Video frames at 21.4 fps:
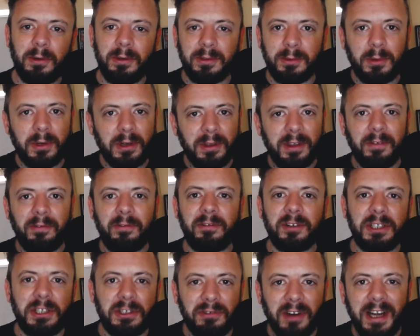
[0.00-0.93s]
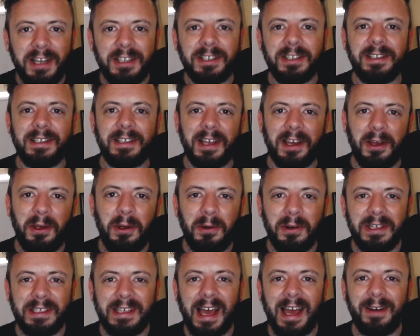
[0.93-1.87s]
One of the frustrations that I
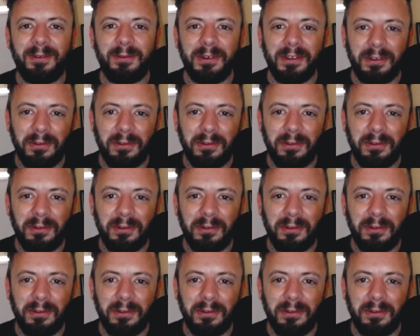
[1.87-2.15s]
always had with